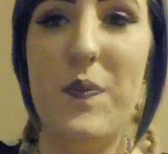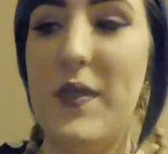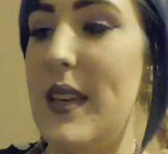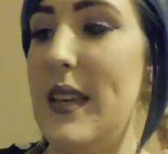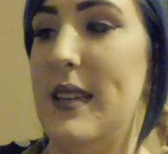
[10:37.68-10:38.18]

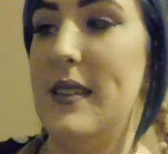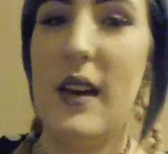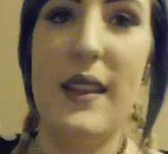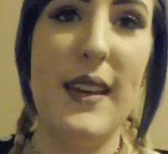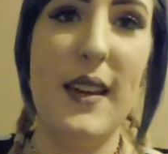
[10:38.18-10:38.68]
these
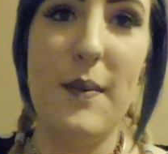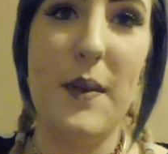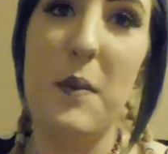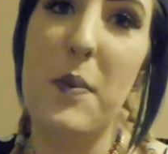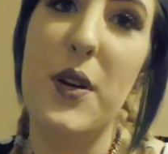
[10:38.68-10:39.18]
I think I'm
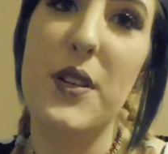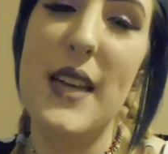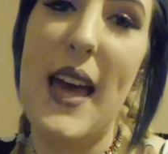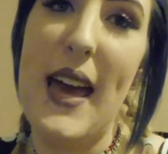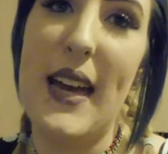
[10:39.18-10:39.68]
going to put
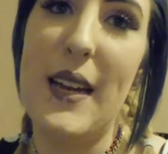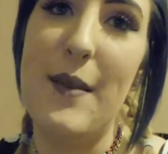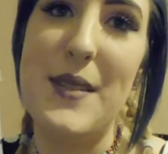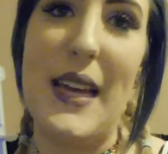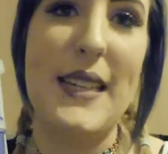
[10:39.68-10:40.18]
hair
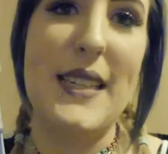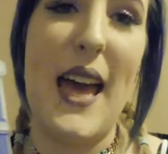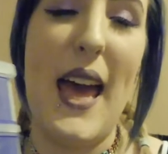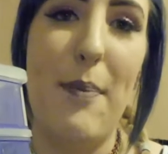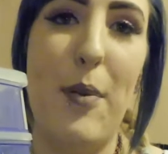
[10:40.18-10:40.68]
clips and
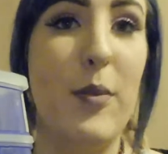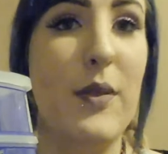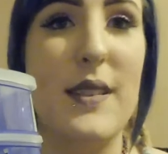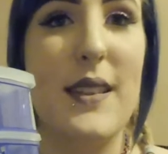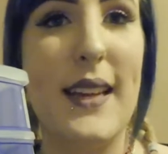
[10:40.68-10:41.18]
hair bubbles
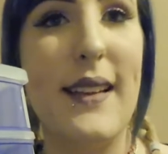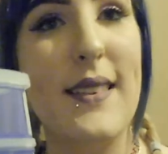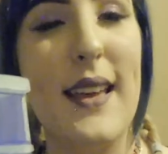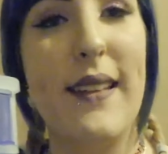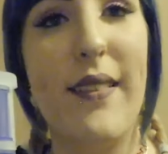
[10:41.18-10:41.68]
and things
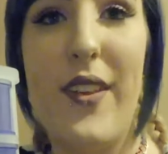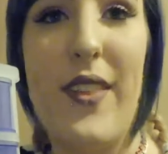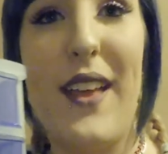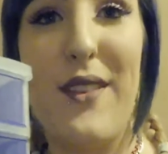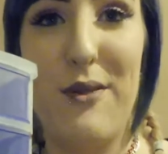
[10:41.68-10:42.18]
in, so
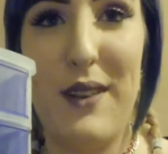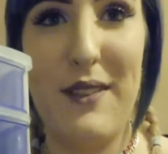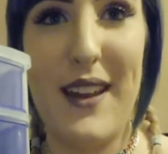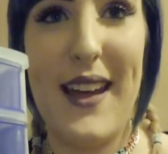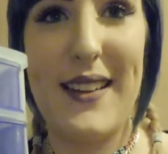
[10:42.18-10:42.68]
that's really,
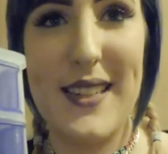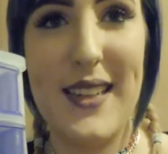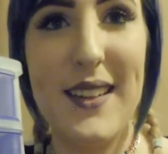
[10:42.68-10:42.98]
really handy.